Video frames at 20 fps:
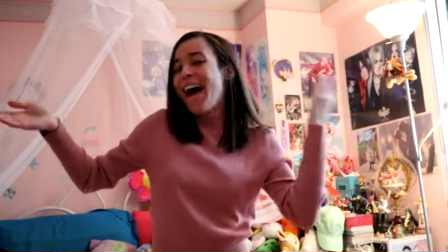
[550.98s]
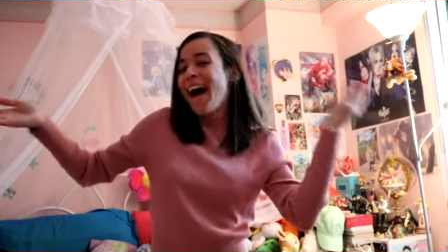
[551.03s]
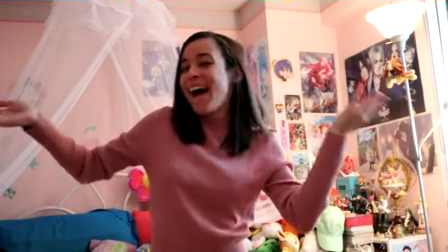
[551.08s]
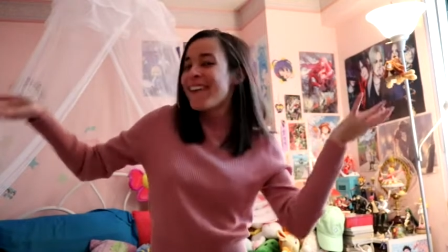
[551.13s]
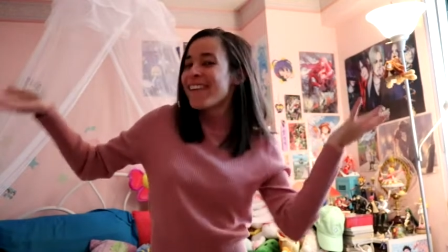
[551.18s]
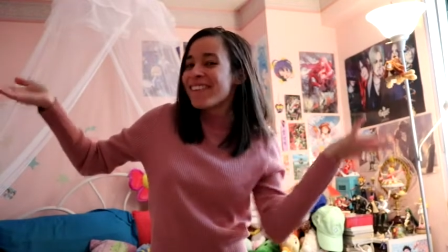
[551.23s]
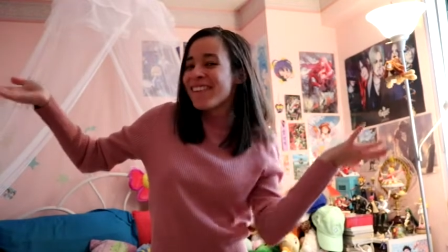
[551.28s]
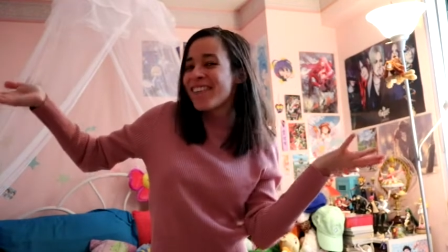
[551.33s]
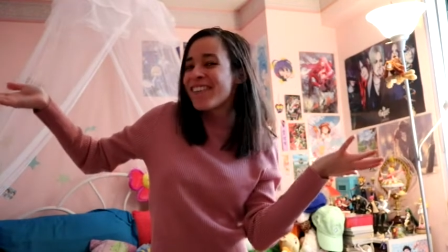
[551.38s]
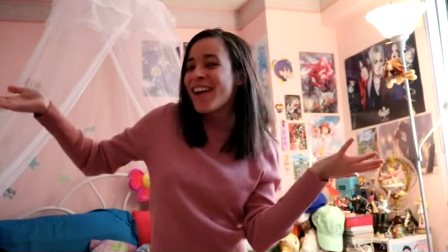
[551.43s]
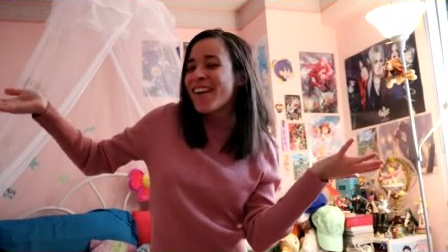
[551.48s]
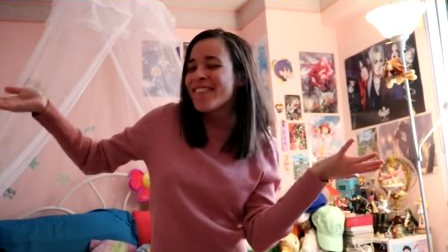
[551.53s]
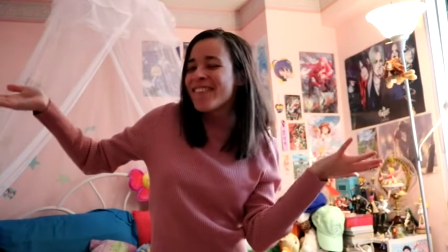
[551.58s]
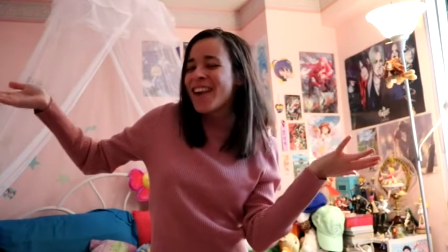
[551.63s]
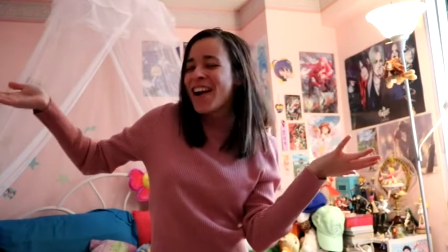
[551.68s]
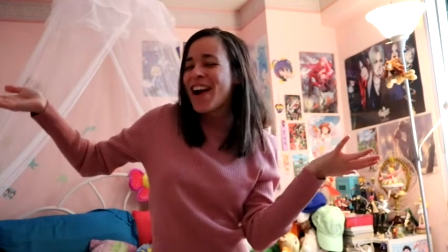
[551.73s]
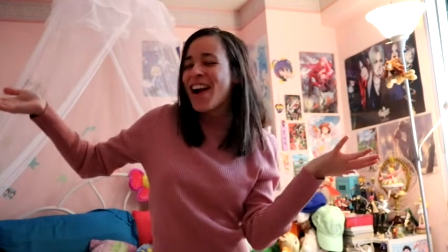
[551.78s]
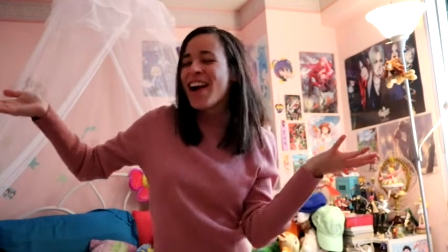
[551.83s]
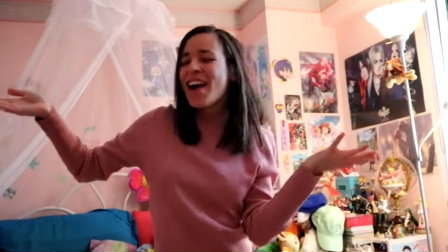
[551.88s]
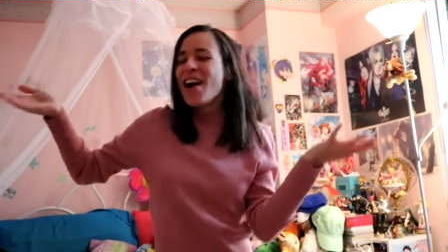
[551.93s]
don't
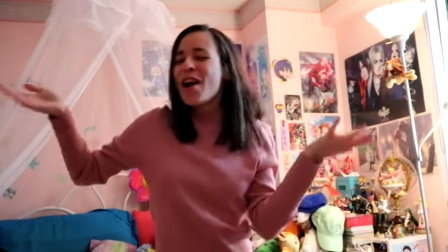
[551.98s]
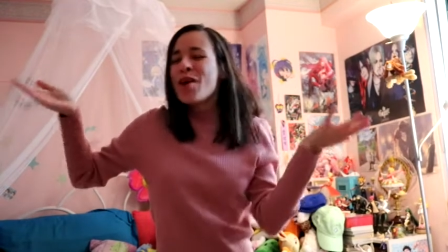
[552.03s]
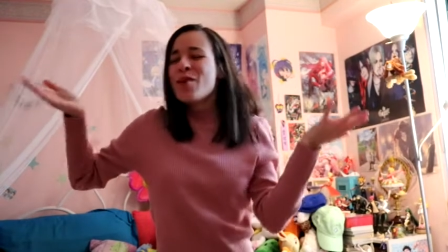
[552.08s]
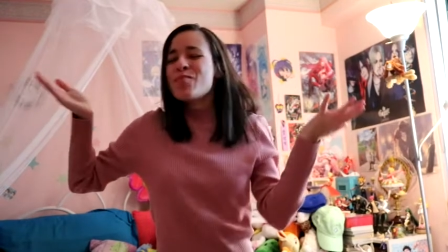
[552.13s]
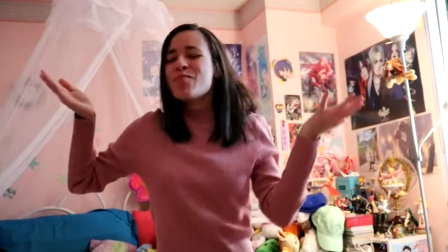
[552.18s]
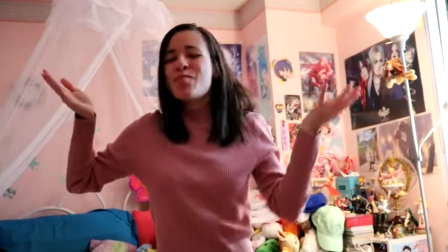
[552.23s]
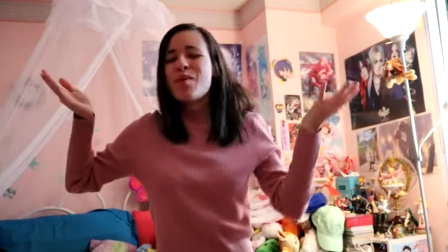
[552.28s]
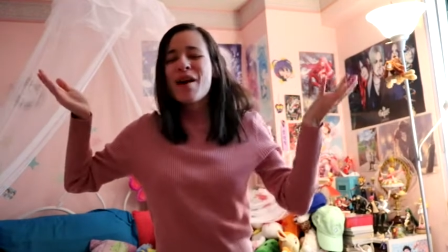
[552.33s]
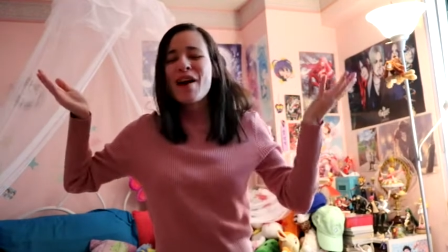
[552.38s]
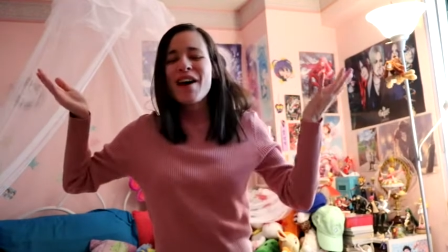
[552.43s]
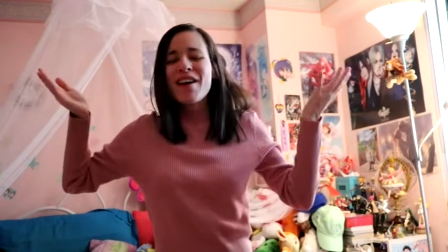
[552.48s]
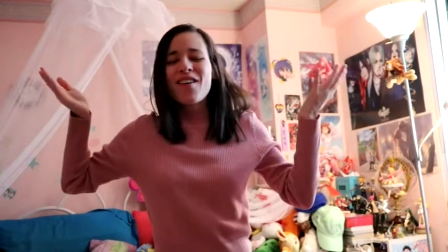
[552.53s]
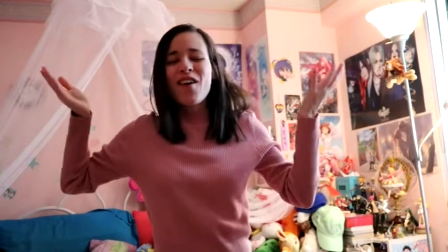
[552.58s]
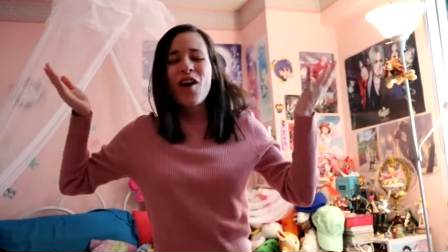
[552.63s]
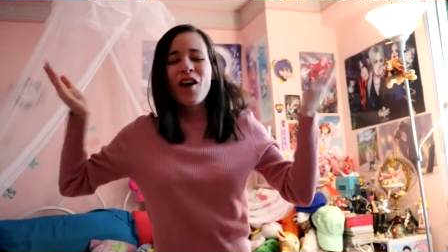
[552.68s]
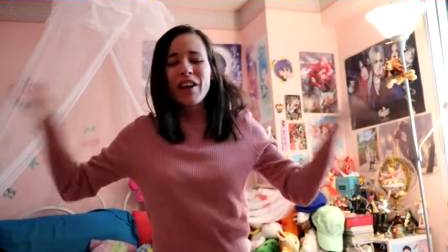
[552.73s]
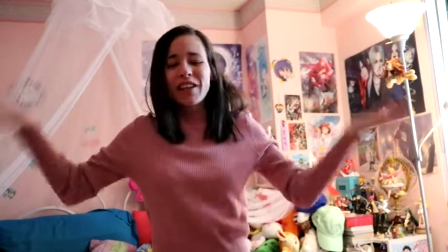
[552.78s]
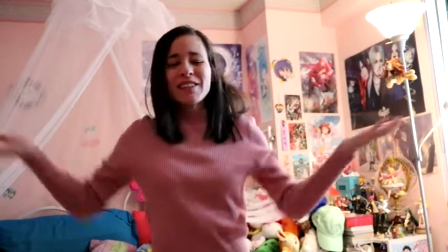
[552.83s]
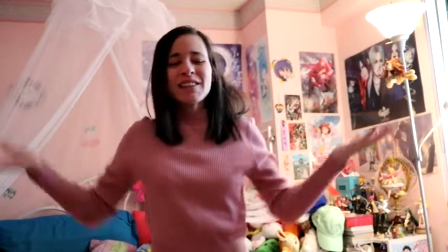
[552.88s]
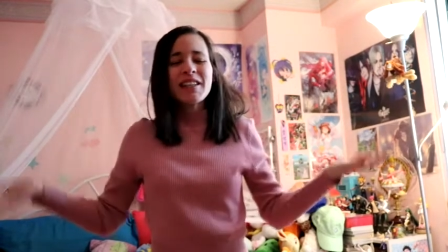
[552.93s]
remember. But
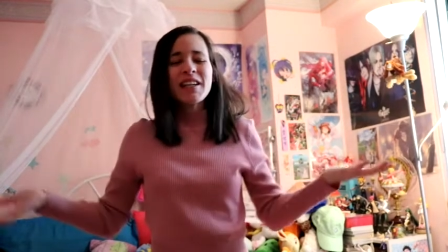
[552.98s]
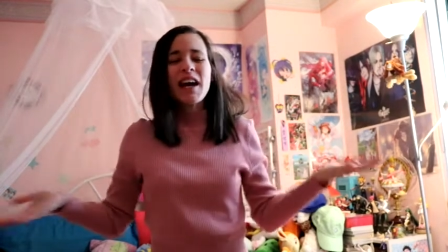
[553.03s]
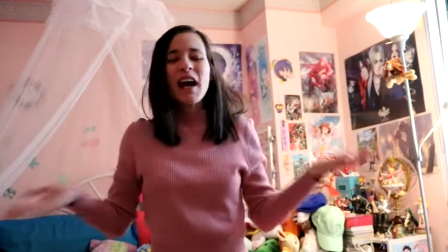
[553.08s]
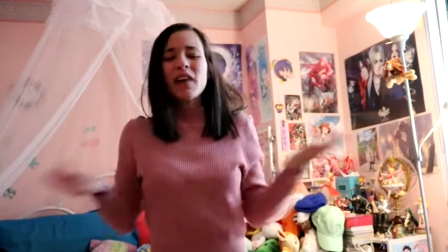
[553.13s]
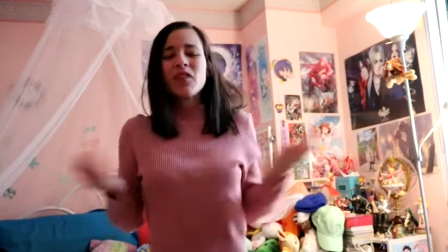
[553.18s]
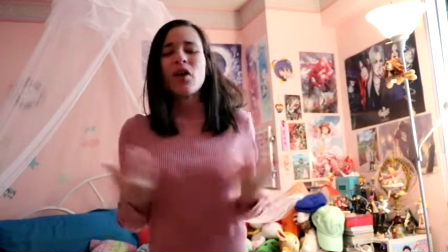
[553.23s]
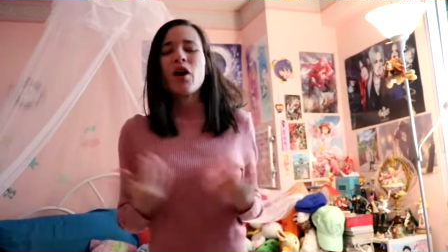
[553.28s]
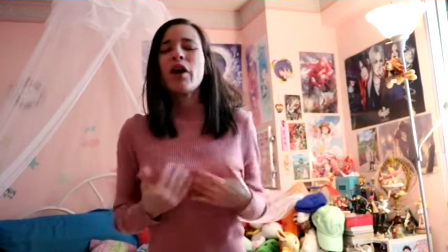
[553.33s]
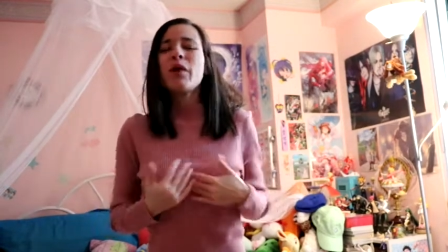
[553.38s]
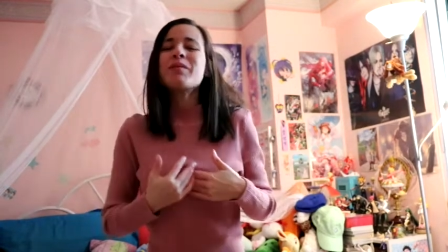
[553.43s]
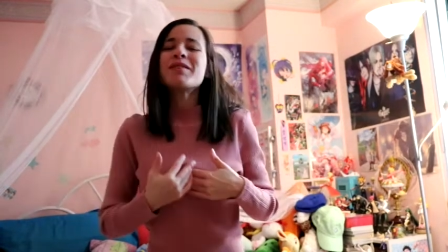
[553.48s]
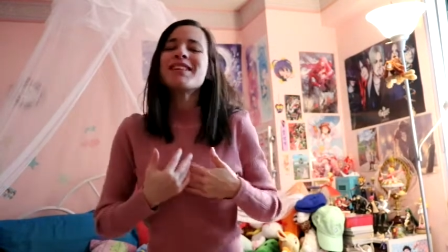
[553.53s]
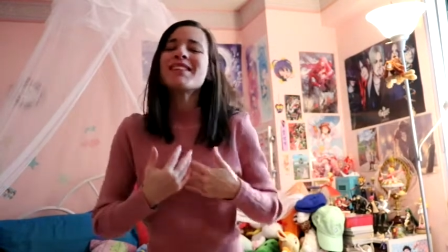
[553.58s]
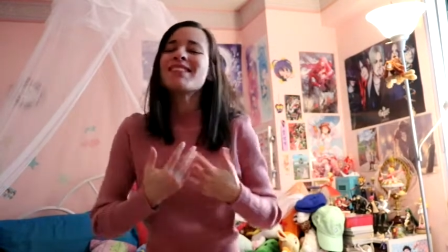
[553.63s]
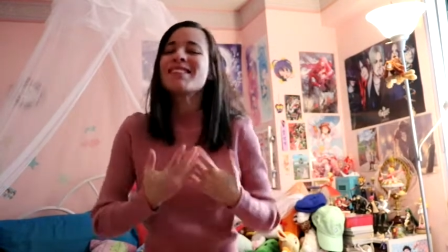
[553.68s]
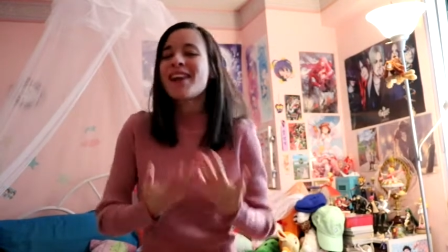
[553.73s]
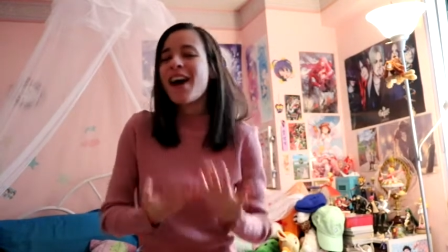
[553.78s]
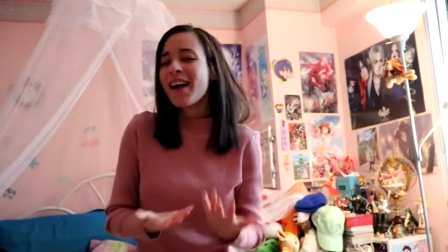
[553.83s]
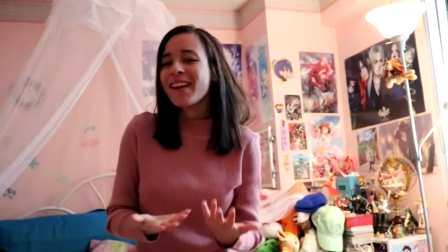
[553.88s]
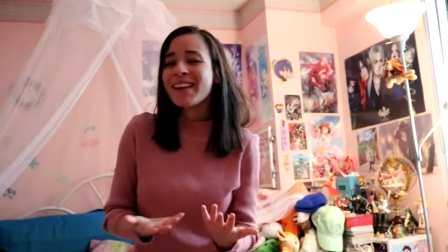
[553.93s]
honestly, I thought it was a
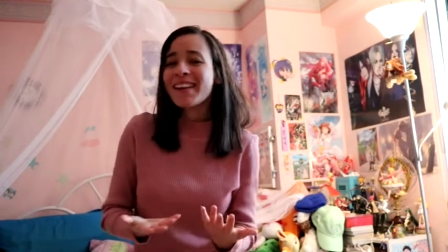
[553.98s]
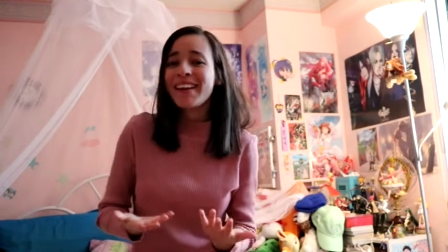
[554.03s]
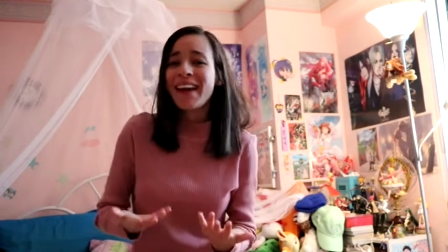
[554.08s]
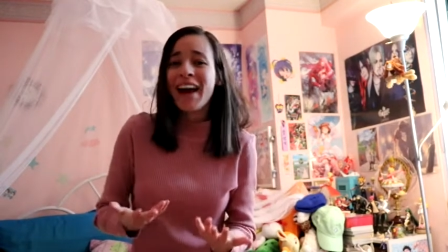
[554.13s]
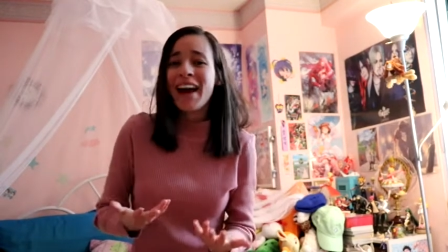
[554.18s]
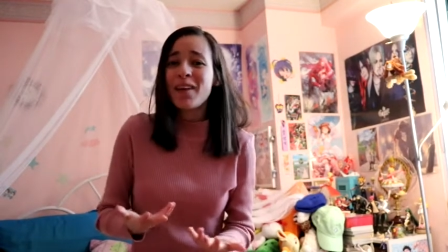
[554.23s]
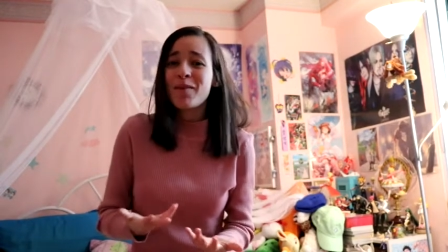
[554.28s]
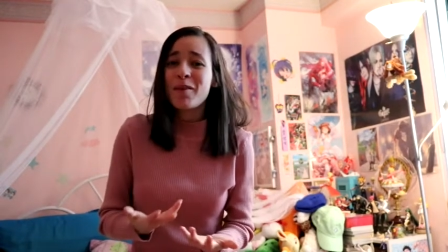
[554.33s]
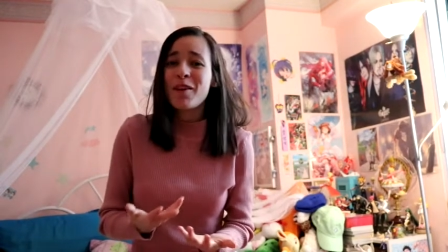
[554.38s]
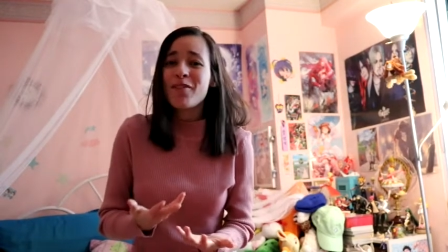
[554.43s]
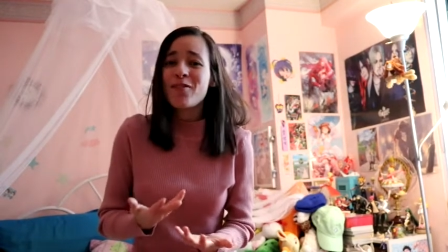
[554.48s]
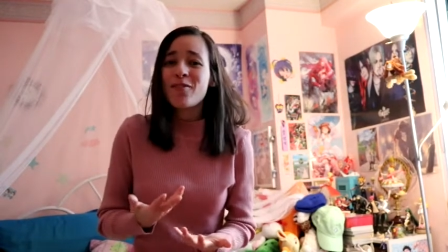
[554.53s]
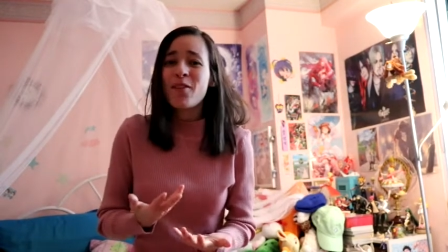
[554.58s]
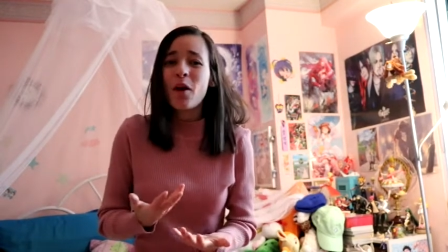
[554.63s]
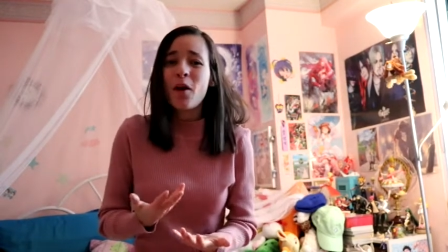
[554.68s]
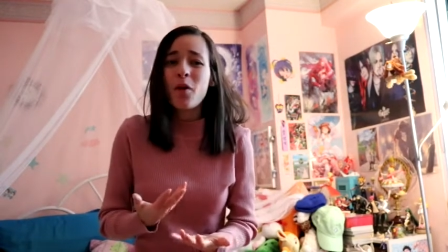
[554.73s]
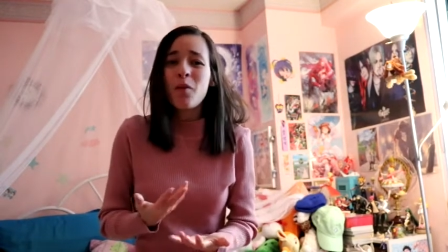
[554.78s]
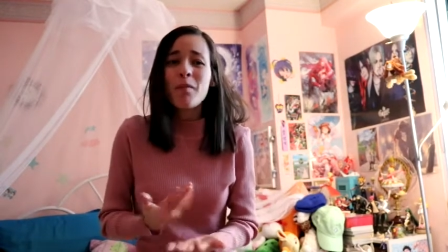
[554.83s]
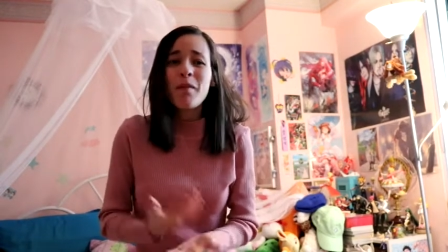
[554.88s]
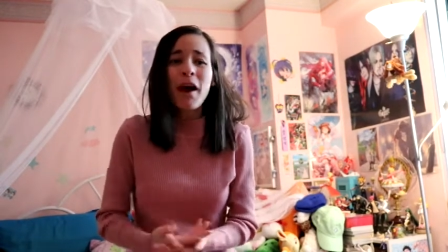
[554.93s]
solid anime
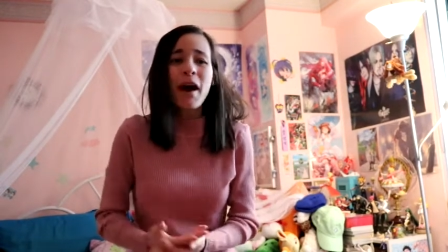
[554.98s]
film.